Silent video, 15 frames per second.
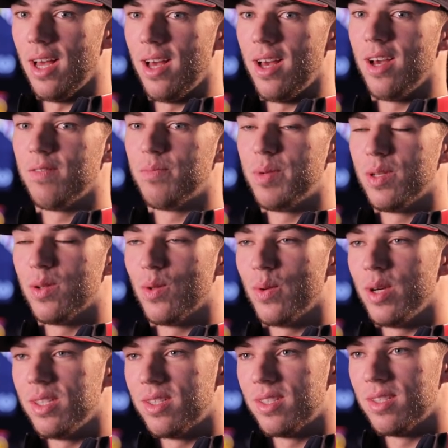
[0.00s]
I've been
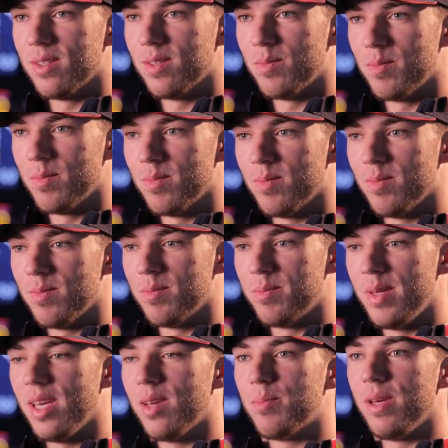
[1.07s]
always
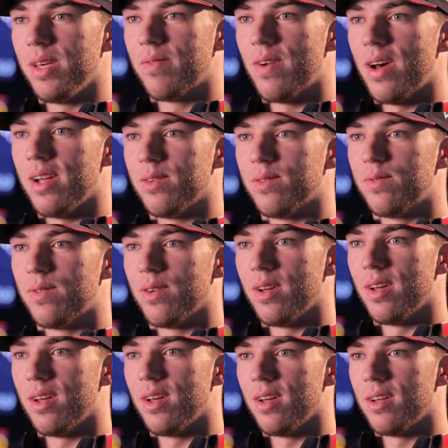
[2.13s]
big fan of
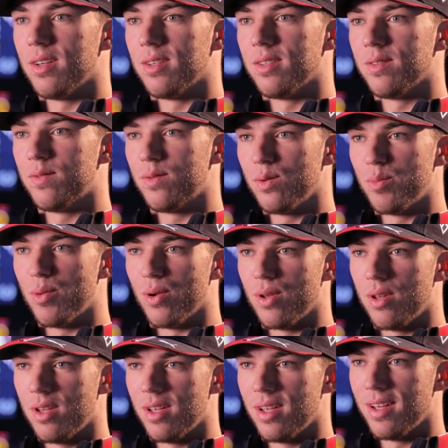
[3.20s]

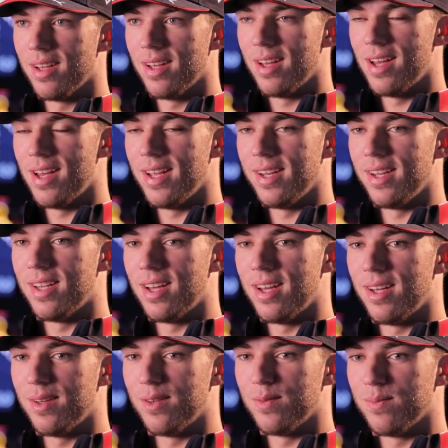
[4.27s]
football, and
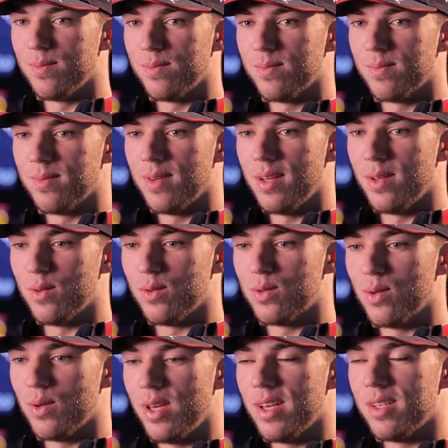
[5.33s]

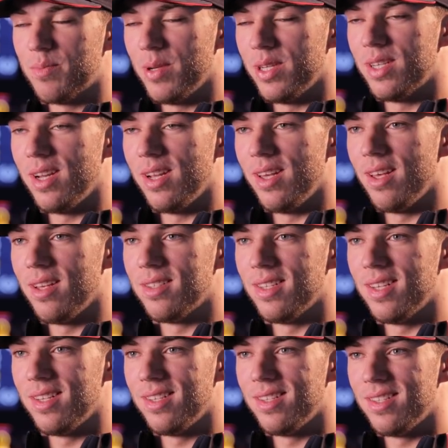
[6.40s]
also especially
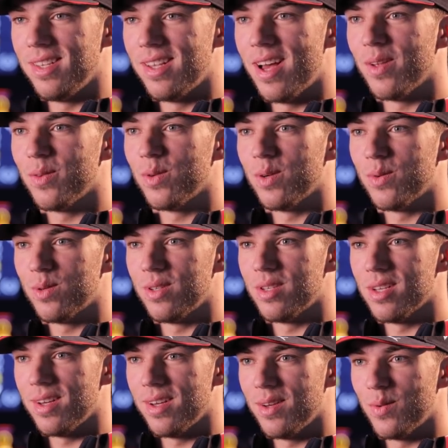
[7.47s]
Zinedine Zidane
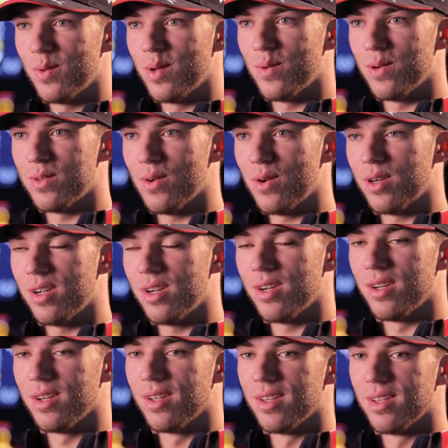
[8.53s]
when I was younger.
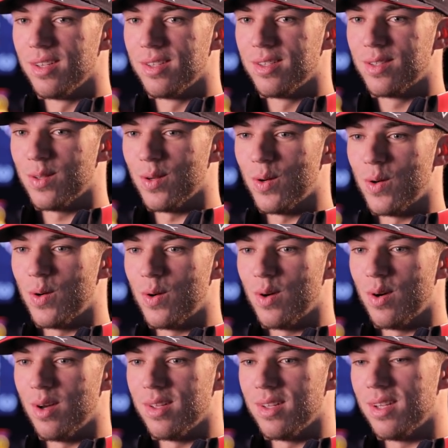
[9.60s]

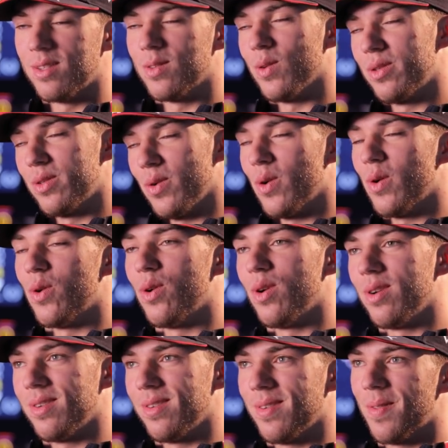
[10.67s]
So that's
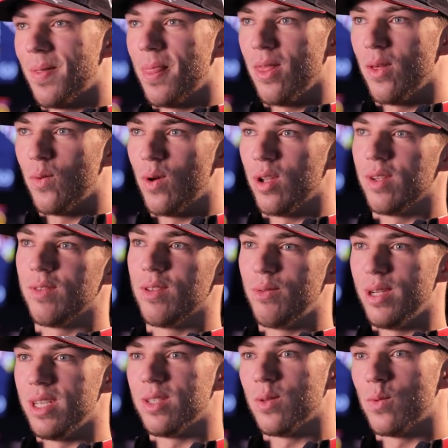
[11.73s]
also one of the
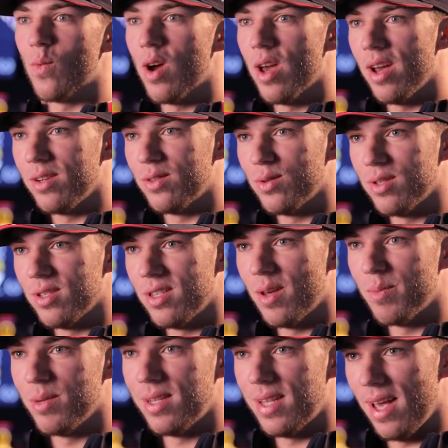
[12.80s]
reasons why I chose the
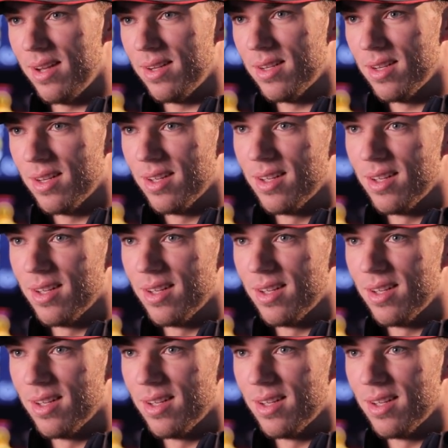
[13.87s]
number 10,